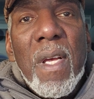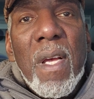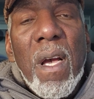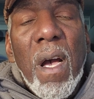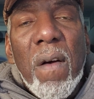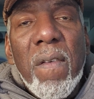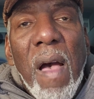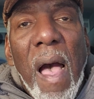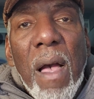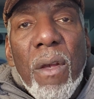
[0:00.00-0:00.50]

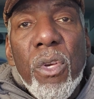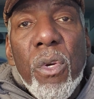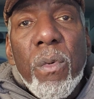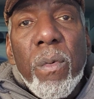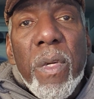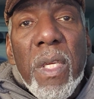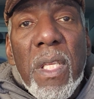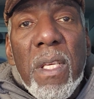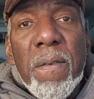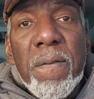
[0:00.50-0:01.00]
of how you
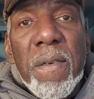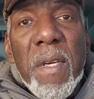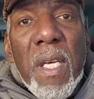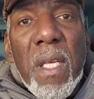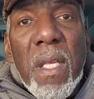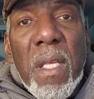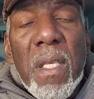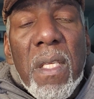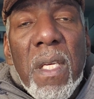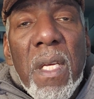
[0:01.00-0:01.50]
really
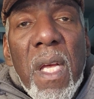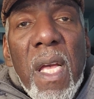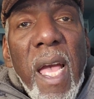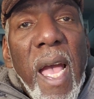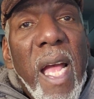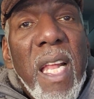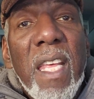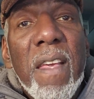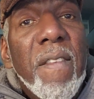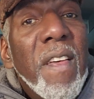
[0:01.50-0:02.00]
feel.
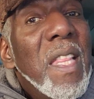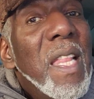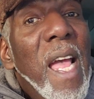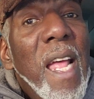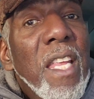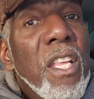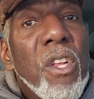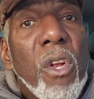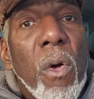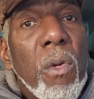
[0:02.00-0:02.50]
And even
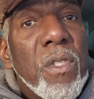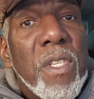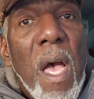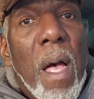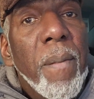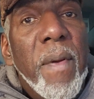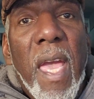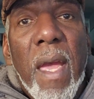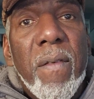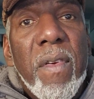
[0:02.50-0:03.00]
then, you don't tell
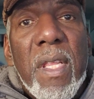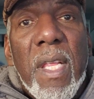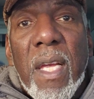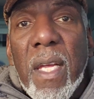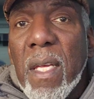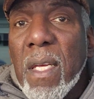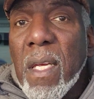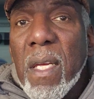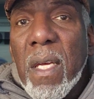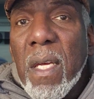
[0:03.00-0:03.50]
me everything.
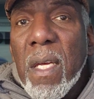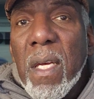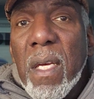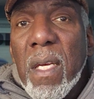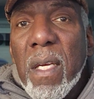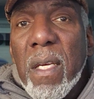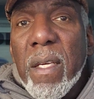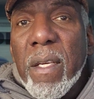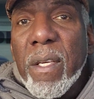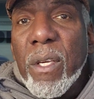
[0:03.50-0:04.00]

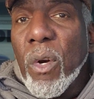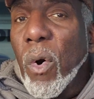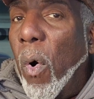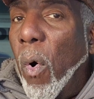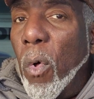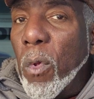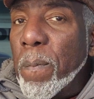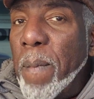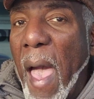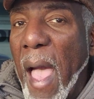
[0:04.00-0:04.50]
You
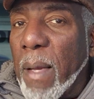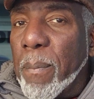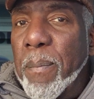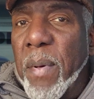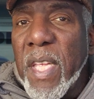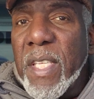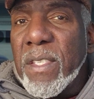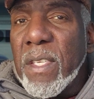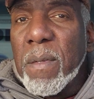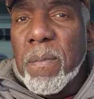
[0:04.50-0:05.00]
hold back
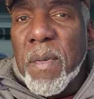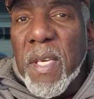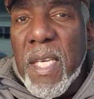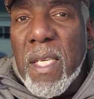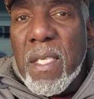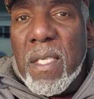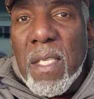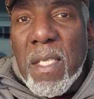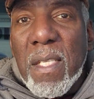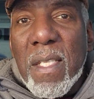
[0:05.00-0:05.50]
bits and
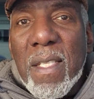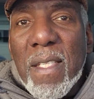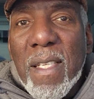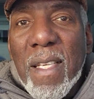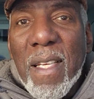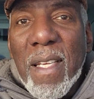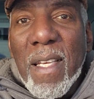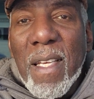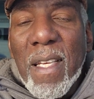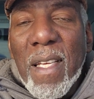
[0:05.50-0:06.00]
pieces.
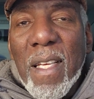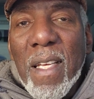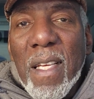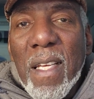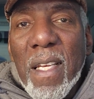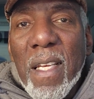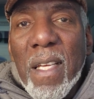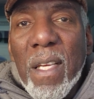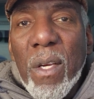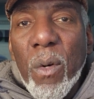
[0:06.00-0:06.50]

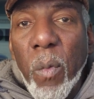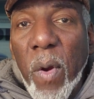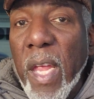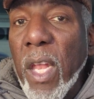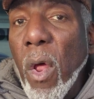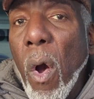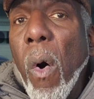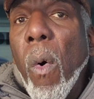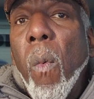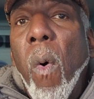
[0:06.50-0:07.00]
We
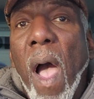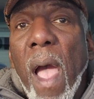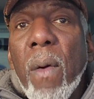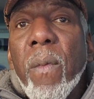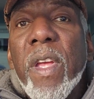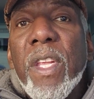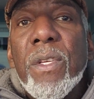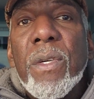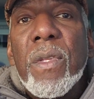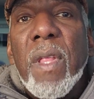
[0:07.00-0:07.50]
know why
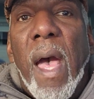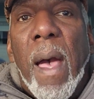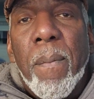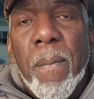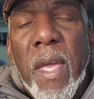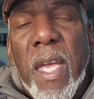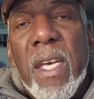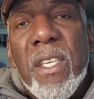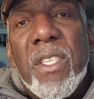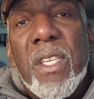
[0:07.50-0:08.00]
we do that
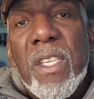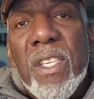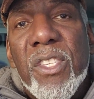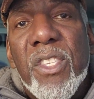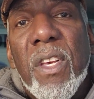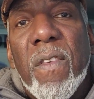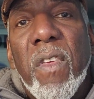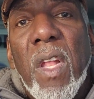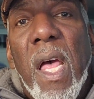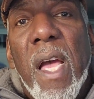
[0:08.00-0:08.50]
because in the
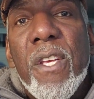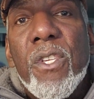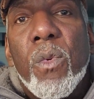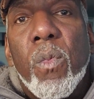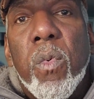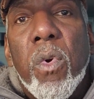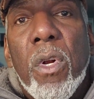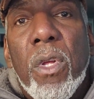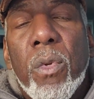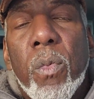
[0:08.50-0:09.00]
civilized
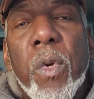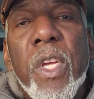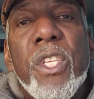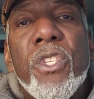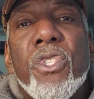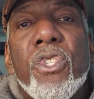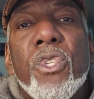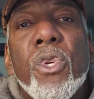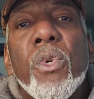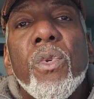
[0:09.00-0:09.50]
world, we
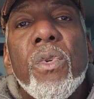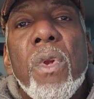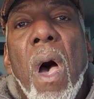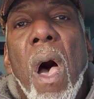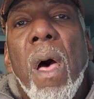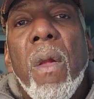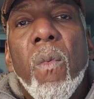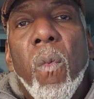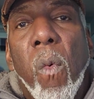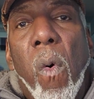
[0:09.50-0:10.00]
do
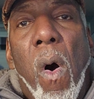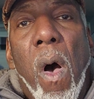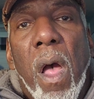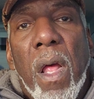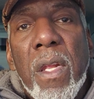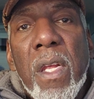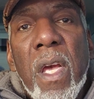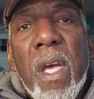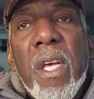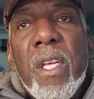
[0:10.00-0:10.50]
not want
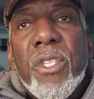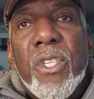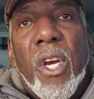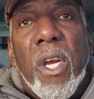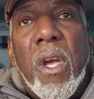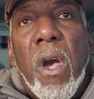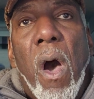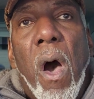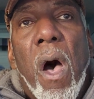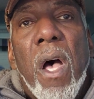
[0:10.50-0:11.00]
to
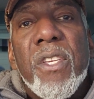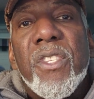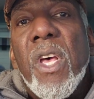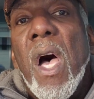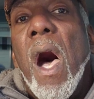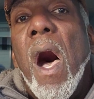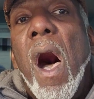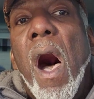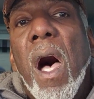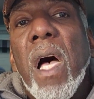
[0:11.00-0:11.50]
cause
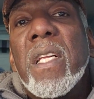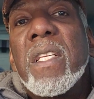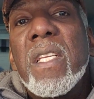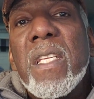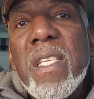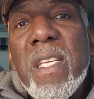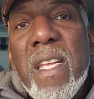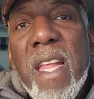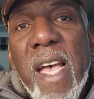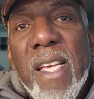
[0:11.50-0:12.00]

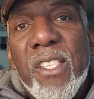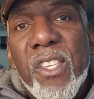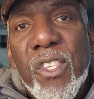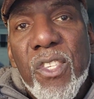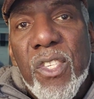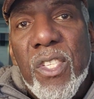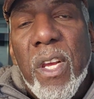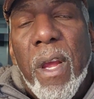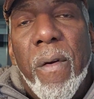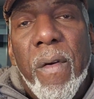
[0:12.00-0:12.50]

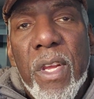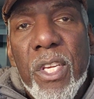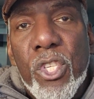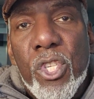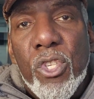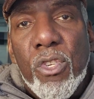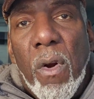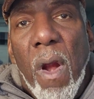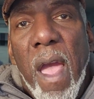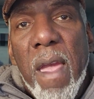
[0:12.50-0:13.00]
unnecessary
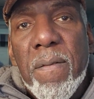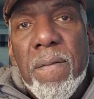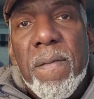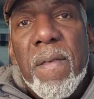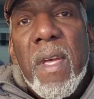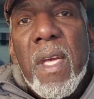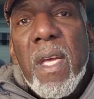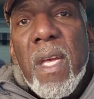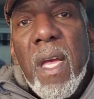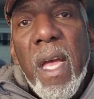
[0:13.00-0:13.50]
strife
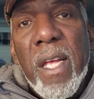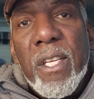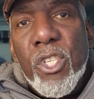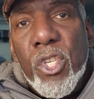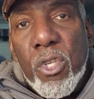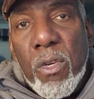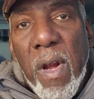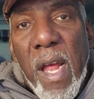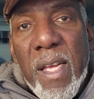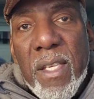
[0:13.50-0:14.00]
and
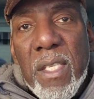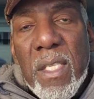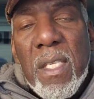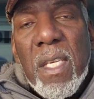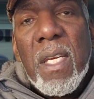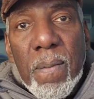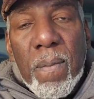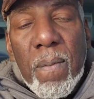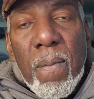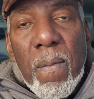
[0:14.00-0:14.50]
stress.
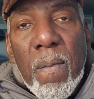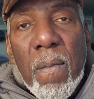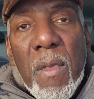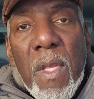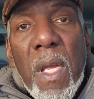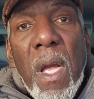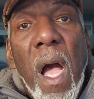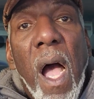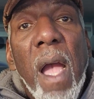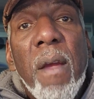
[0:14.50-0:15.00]

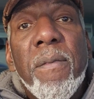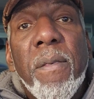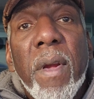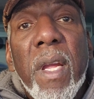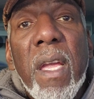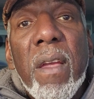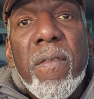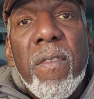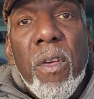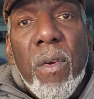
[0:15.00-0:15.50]
I
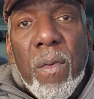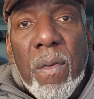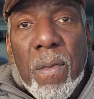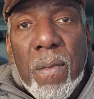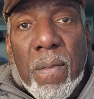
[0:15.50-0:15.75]
forgive you.